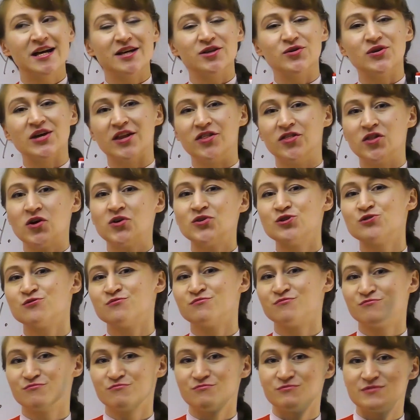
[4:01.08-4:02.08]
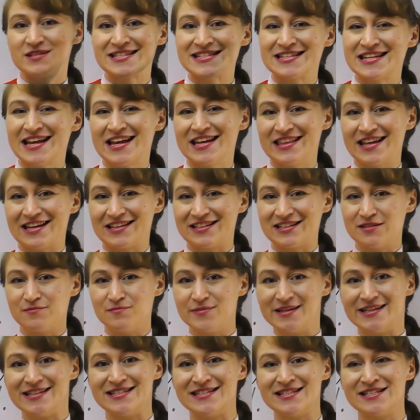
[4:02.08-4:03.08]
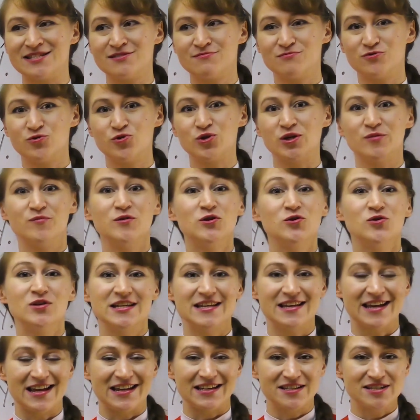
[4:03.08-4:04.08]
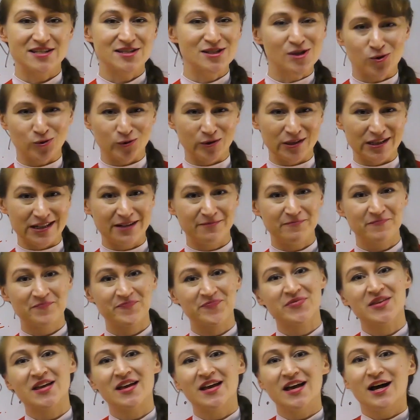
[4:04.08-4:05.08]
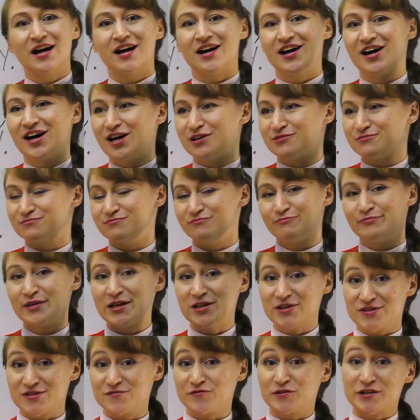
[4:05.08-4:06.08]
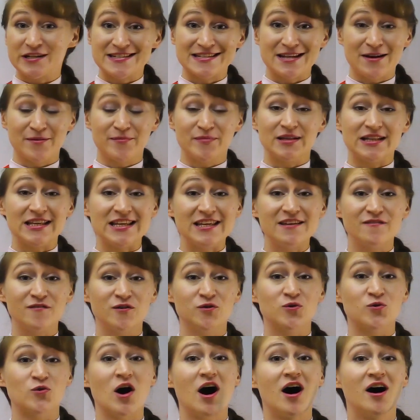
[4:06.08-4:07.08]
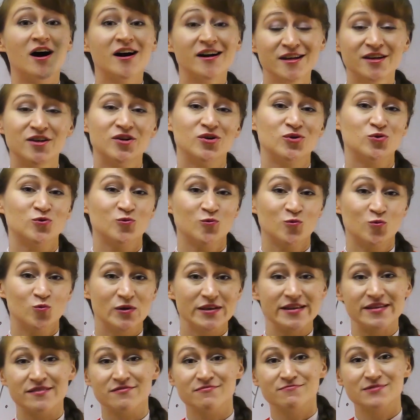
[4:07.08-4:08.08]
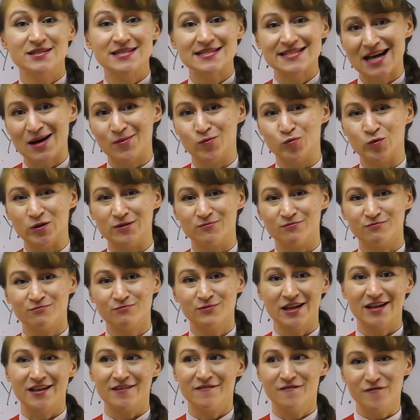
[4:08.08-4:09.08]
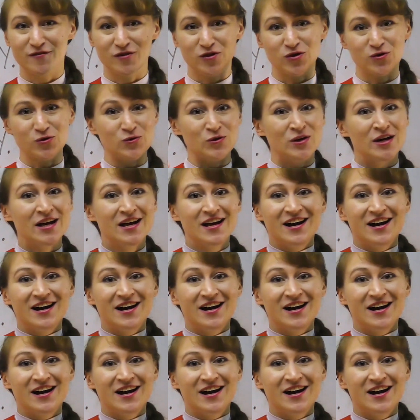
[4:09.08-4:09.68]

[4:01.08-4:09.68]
You cannot say that it means to communicate solely. Because, for example, if you argue with someone, if you